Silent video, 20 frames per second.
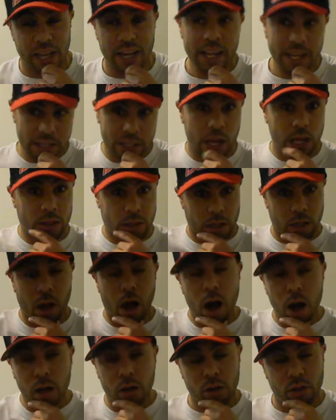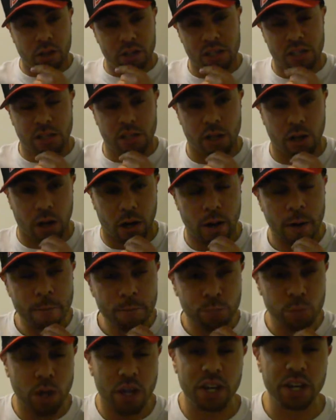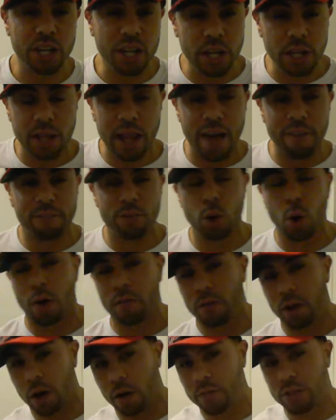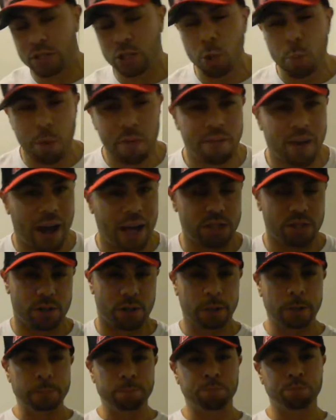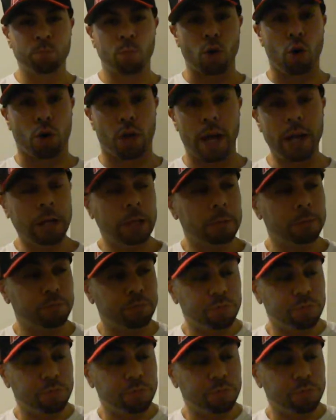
and he's like the uncle, the nephew of the supervisor. Okay,